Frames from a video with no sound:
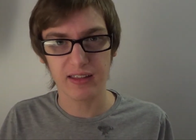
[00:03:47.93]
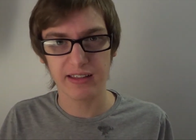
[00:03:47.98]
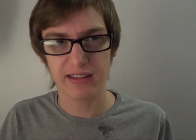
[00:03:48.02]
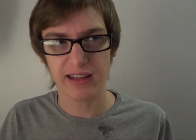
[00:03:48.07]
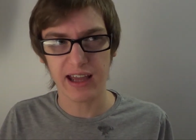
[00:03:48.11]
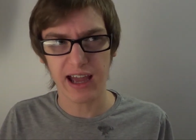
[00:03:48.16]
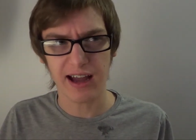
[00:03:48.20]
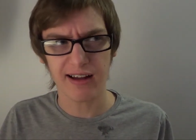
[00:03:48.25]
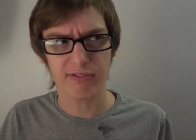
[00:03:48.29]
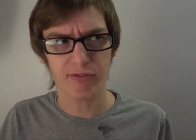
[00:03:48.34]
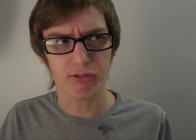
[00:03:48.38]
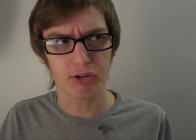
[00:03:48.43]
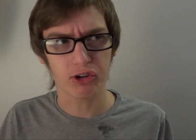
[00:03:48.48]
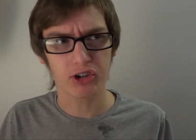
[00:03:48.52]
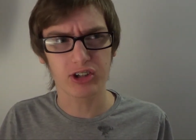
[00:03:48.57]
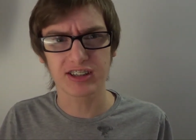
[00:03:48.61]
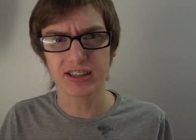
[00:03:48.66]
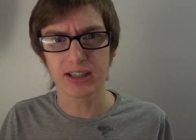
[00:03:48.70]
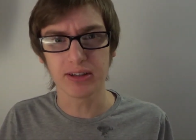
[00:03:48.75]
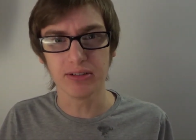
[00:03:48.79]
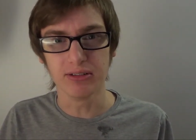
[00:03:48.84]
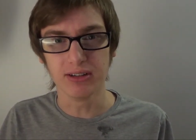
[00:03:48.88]
the average
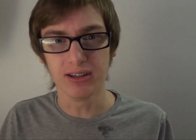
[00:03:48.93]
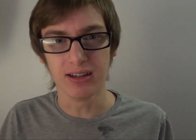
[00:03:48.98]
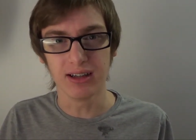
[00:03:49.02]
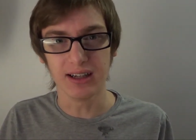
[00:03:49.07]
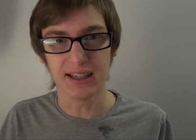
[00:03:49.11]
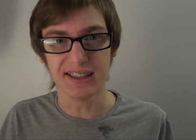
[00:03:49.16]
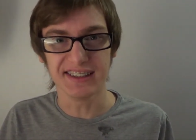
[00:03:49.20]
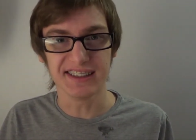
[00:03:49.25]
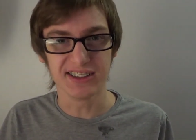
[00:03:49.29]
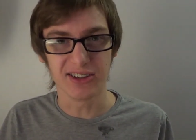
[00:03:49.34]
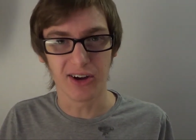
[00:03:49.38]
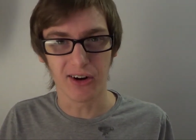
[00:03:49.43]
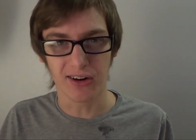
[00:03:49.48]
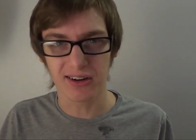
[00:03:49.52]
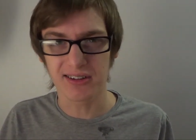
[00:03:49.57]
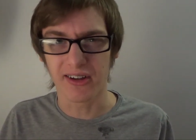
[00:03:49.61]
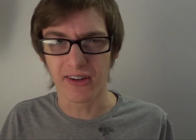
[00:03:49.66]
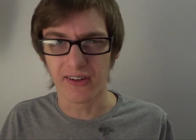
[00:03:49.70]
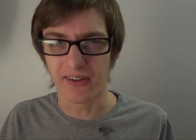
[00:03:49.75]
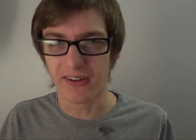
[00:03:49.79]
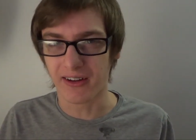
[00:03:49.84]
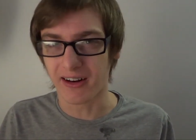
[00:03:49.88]
student is
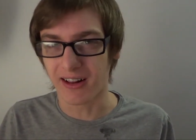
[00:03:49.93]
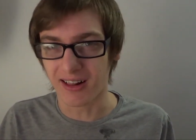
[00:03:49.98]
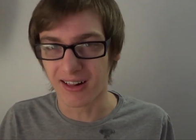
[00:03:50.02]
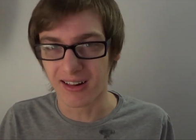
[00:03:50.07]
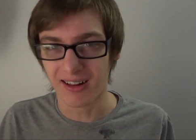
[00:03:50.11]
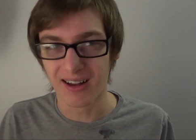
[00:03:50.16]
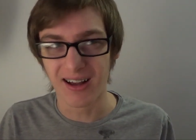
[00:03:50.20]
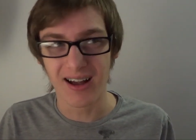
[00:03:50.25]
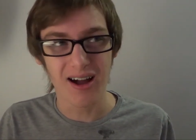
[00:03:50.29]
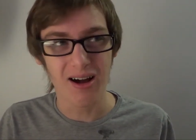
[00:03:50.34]
nocturnal,